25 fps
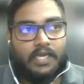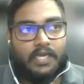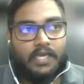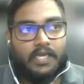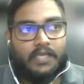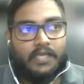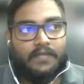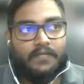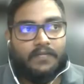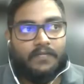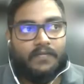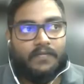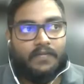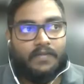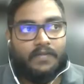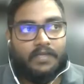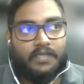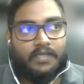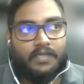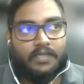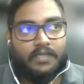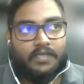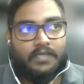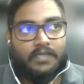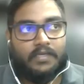I
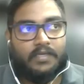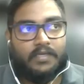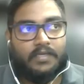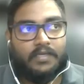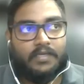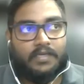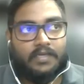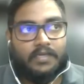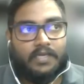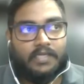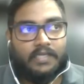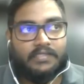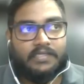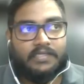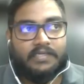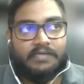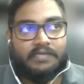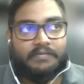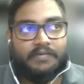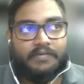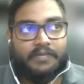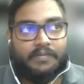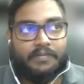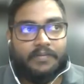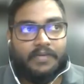think, uh, as I
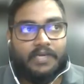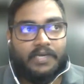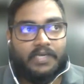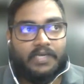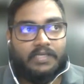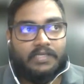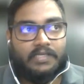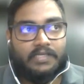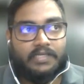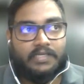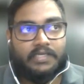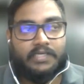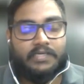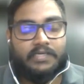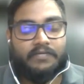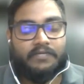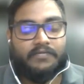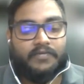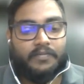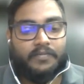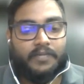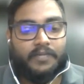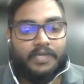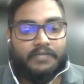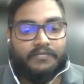remember, I heard it
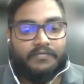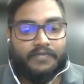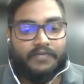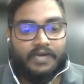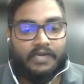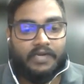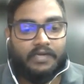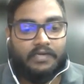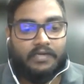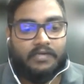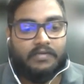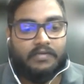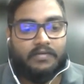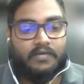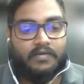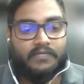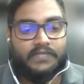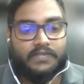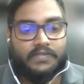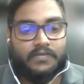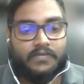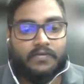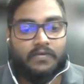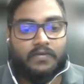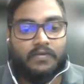from my friend of
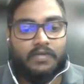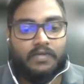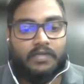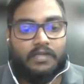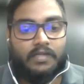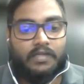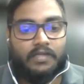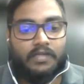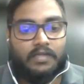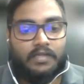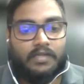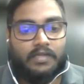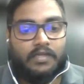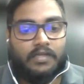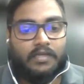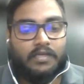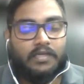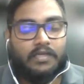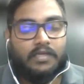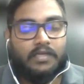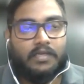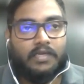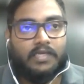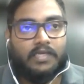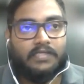school.
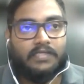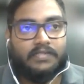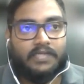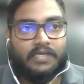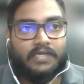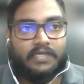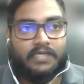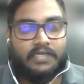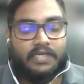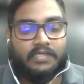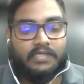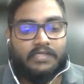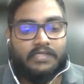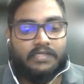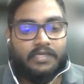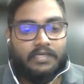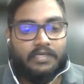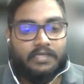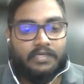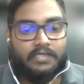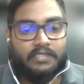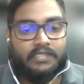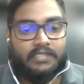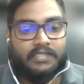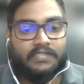I studied at
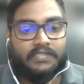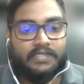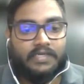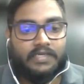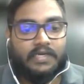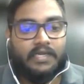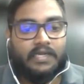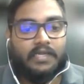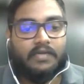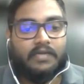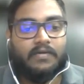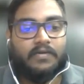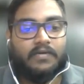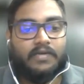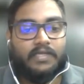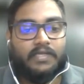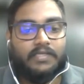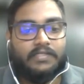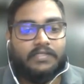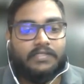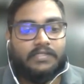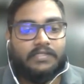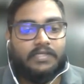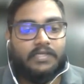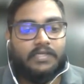uh, DSNR College,
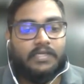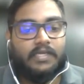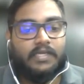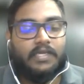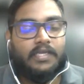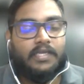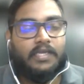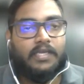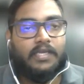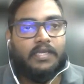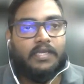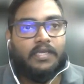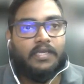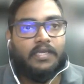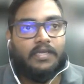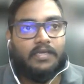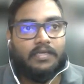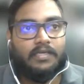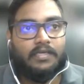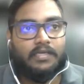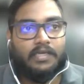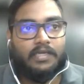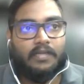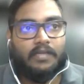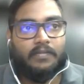uh,
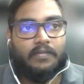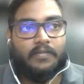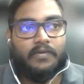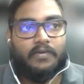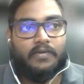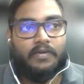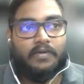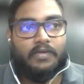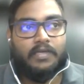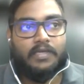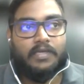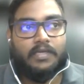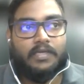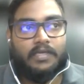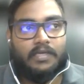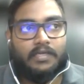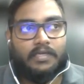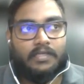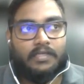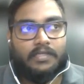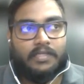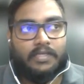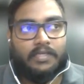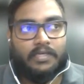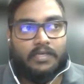Colombo.
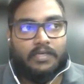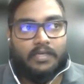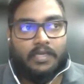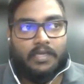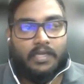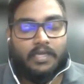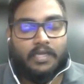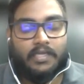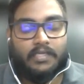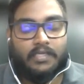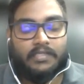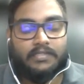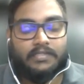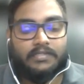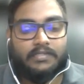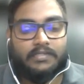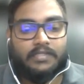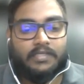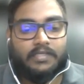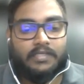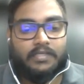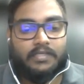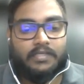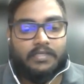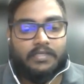Uh, then I
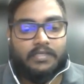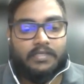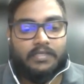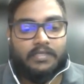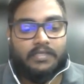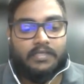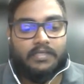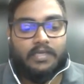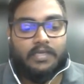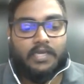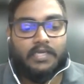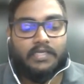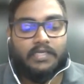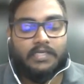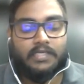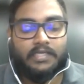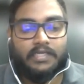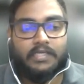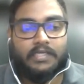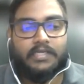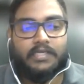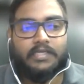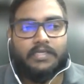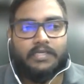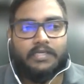uh, I
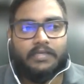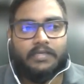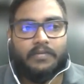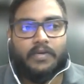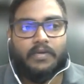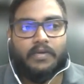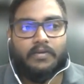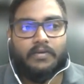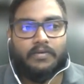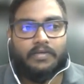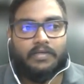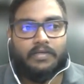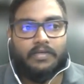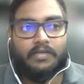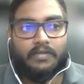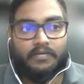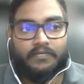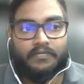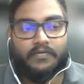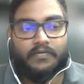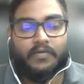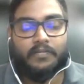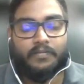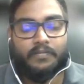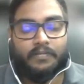heard it about
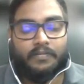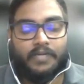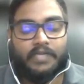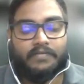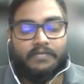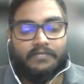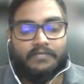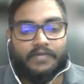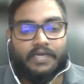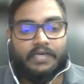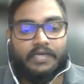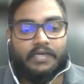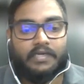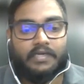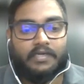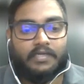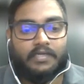from my friend.